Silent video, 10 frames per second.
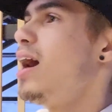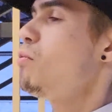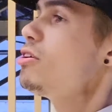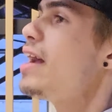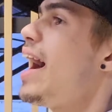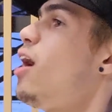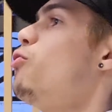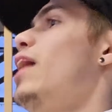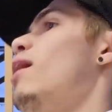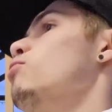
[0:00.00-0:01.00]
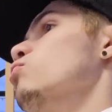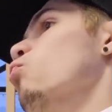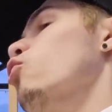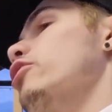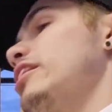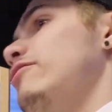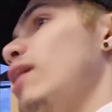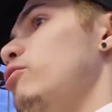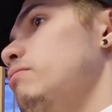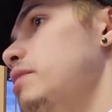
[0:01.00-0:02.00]
I wonder how that would work if
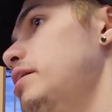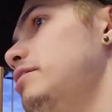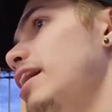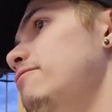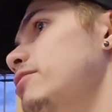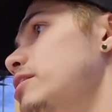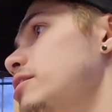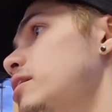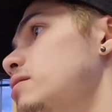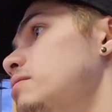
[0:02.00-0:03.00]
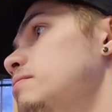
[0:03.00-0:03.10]
I were to make that video.